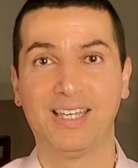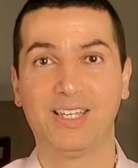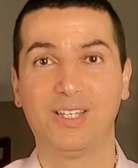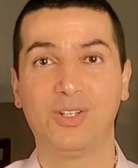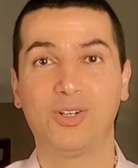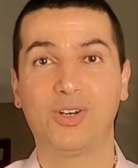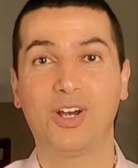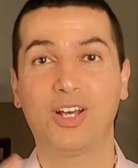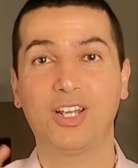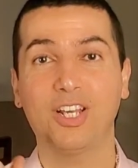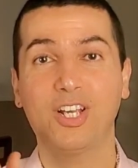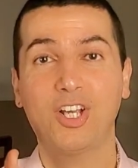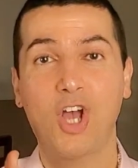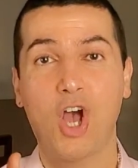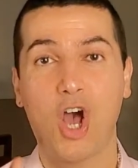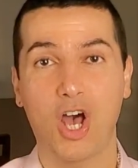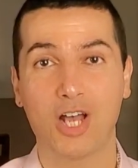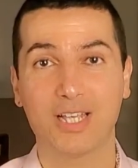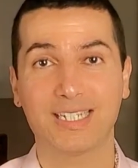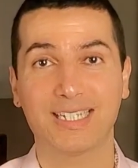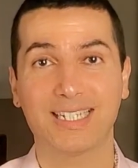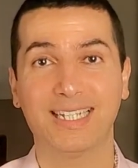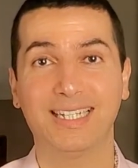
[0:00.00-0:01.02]
You gotta
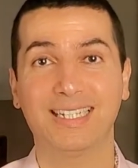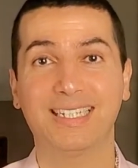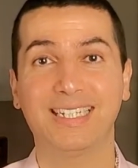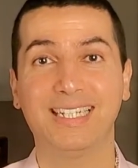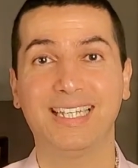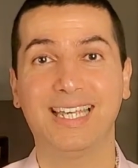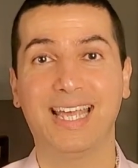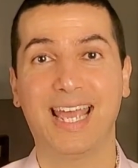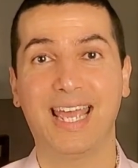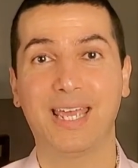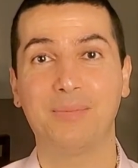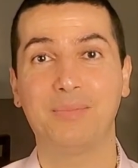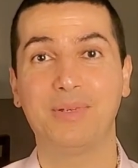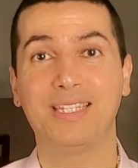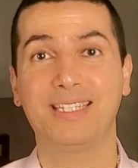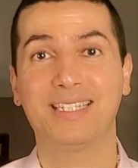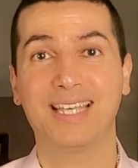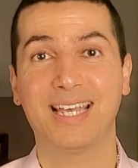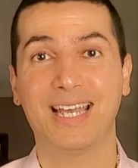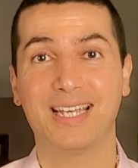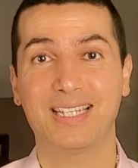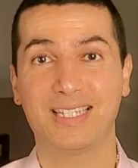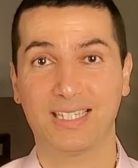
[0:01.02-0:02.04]
constantly A/B
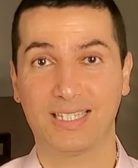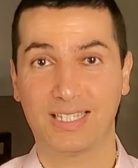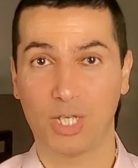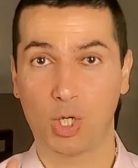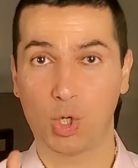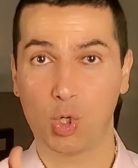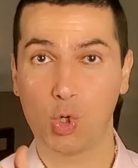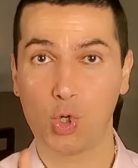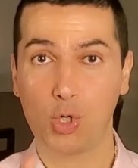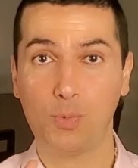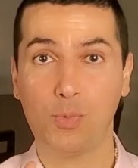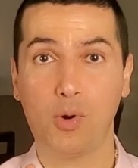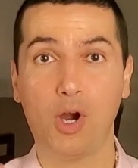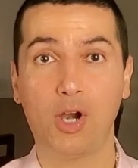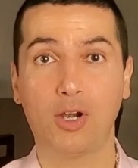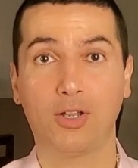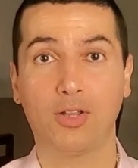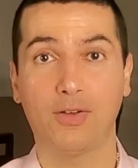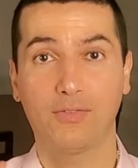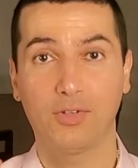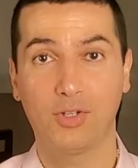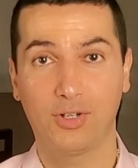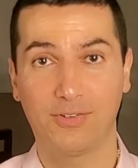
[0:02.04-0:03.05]
test the hook part
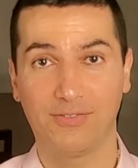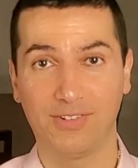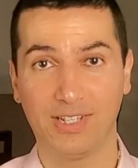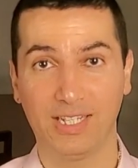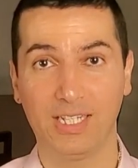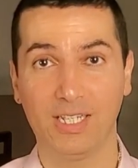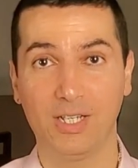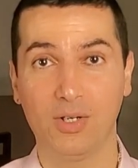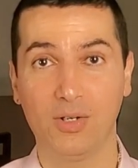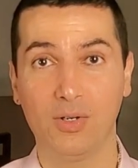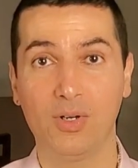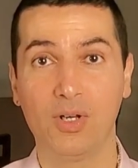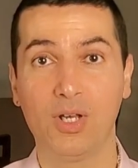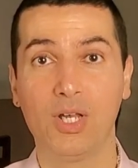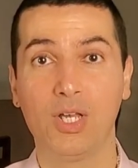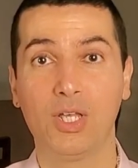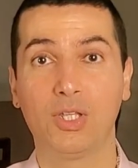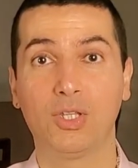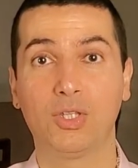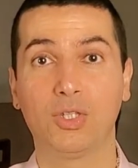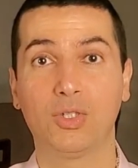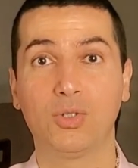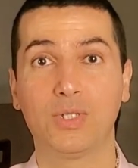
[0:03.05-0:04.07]
of your video
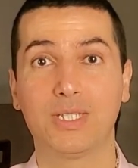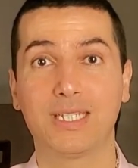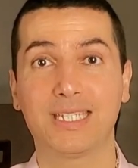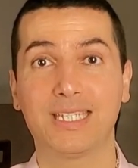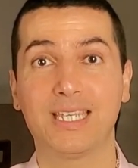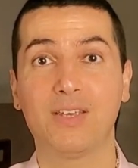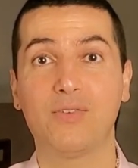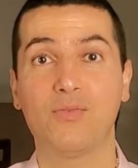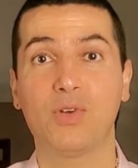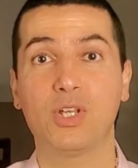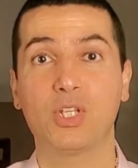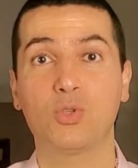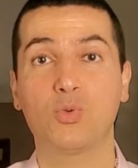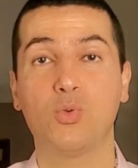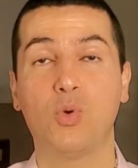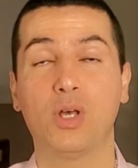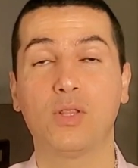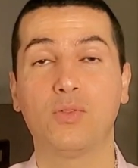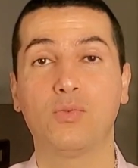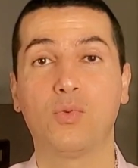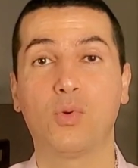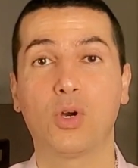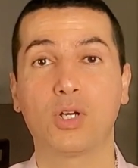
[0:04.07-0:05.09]
to see which
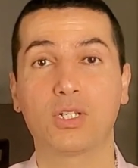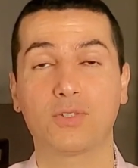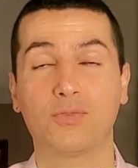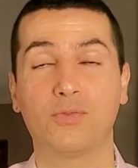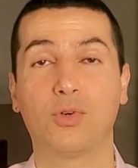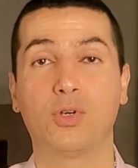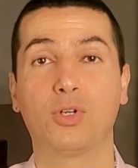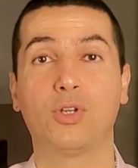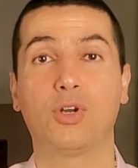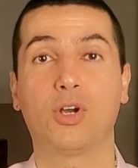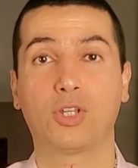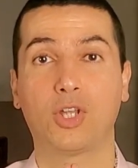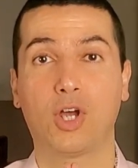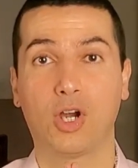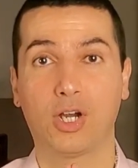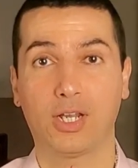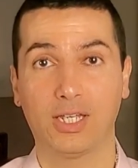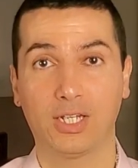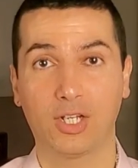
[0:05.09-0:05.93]
one works for your target